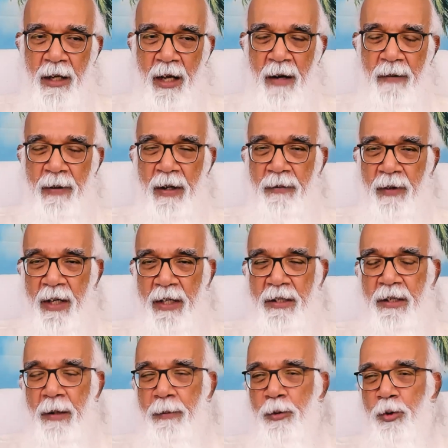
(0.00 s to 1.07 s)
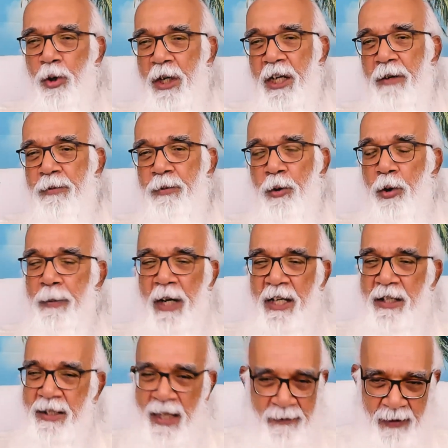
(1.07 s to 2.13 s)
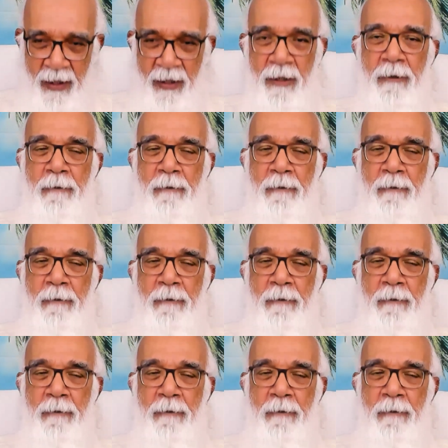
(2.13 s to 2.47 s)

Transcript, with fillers: love and wisdom 24/7.